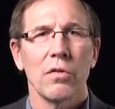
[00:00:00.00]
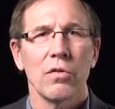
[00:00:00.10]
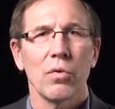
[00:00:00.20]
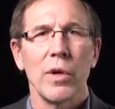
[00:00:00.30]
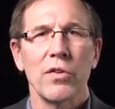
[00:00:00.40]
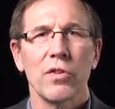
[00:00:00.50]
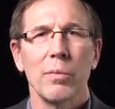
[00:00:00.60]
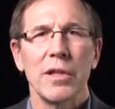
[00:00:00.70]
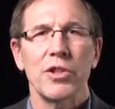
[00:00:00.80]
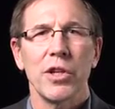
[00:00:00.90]
Tweets
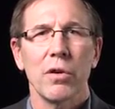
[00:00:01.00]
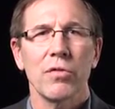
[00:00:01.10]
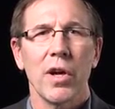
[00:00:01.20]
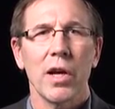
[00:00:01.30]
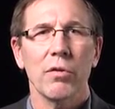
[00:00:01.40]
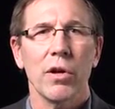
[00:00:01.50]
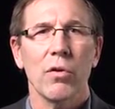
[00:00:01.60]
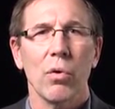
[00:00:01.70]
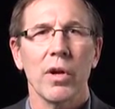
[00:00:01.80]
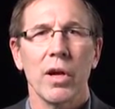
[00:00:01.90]
can be geotagged to
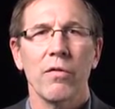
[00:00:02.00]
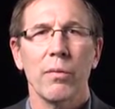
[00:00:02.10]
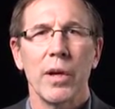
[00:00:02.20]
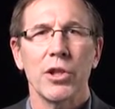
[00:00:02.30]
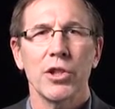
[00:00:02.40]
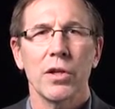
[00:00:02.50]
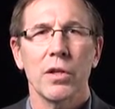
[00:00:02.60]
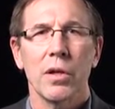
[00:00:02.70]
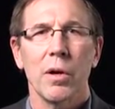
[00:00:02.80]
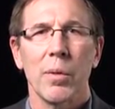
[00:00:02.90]
record
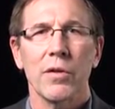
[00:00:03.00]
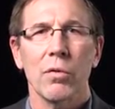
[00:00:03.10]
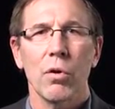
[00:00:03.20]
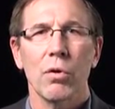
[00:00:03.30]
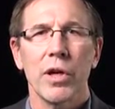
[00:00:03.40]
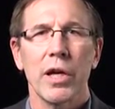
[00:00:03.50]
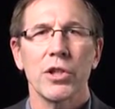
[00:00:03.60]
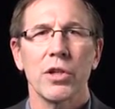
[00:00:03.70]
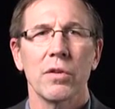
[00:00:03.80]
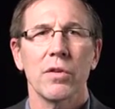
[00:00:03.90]
information about the
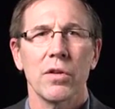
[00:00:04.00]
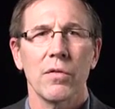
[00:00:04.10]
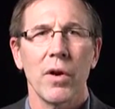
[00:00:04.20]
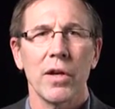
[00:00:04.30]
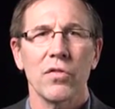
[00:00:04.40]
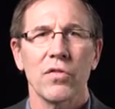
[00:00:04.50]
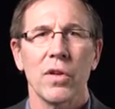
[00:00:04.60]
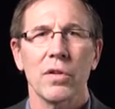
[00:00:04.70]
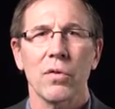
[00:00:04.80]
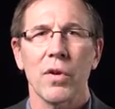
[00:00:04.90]
location of the device
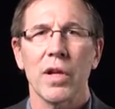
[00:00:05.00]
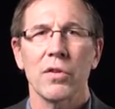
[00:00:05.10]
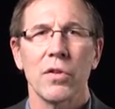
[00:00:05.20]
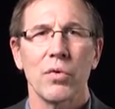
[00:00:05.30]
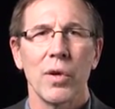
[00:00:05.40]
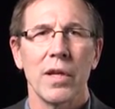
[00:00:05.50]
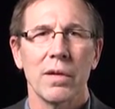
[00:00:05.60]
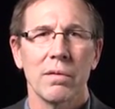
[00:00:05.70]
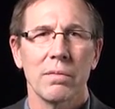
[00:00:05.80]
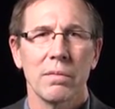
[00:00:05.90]
that created the tweet.
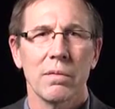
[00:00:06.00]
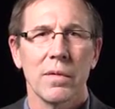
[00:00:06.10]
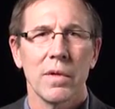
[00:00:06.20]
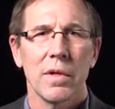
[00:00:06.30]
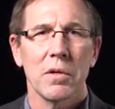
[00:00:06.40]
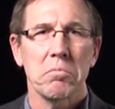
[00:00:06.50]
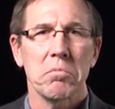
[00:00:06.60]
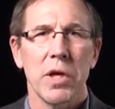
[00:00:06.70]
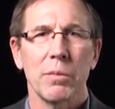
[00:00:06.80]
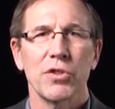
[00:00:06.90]

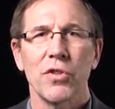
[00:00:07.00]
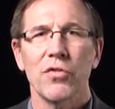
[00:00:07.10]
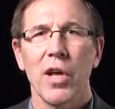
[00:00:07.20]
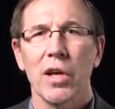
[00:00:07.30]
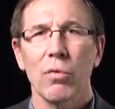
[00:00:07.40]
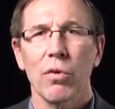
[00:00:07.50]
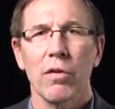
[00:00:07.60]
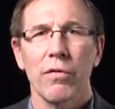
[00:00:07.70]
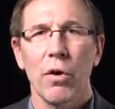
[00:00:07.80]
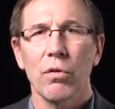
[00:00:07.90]
Images taken with
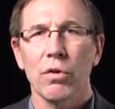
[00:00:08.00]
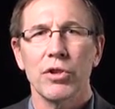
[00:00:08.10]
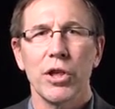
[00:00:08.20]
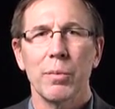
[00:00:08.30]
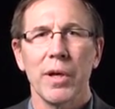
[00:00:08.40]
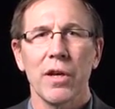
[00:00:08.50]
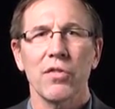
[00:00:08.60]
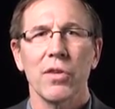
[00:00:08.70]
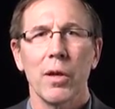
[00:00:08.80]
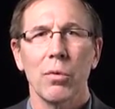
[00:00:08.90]
a phone or
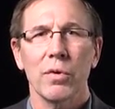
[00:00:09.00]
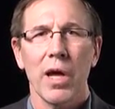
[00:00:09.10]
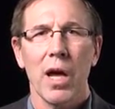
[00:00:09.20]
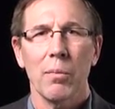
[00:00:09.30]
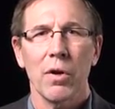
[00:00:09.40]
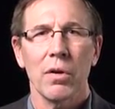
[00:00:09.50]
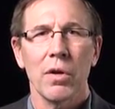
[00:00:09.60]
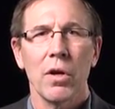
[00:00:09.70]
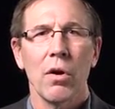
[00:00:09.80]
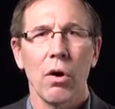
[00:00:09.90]
GPS-enabled camera
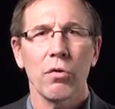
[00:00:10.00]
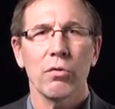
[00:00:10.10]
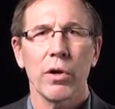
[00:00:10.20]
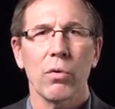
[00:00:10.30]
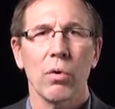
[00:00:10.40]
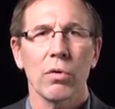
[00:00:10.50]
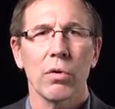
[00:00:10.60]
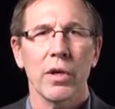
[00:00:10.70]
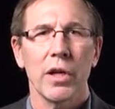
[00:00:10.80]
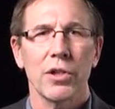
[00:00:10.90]
also record
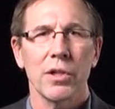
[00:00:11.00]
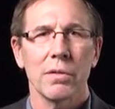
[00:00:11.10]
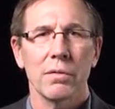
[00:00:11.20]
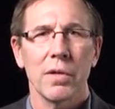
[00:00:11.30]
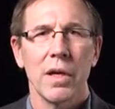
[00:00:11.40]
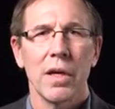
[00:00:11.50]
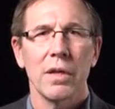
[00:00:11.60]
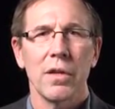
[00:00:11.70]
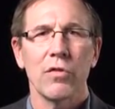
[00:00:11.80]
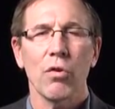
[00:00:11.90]
location.
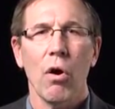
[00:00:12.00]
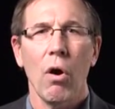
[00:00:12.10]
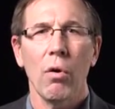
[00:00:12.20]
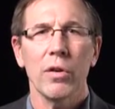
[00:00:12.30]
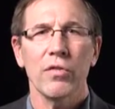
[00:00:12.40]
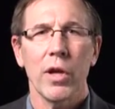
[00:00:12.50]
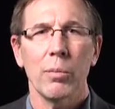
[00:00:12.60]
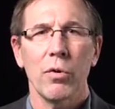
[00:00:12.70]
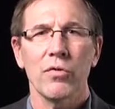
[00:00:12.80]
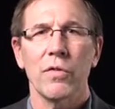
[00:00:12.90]
These are all
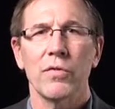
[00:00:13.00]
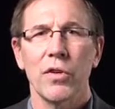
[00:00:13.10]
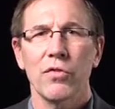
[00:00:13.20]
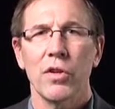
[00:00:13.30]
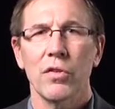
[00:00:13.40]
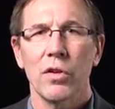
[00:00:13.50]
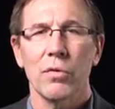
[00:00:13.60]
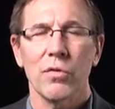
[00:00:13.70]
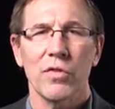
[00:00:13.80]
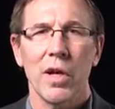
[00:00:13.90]
examples of
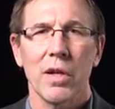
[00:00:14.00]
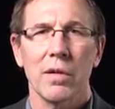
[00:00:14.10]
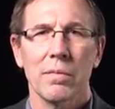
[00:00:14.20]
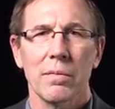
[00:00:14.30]
discontinuous data.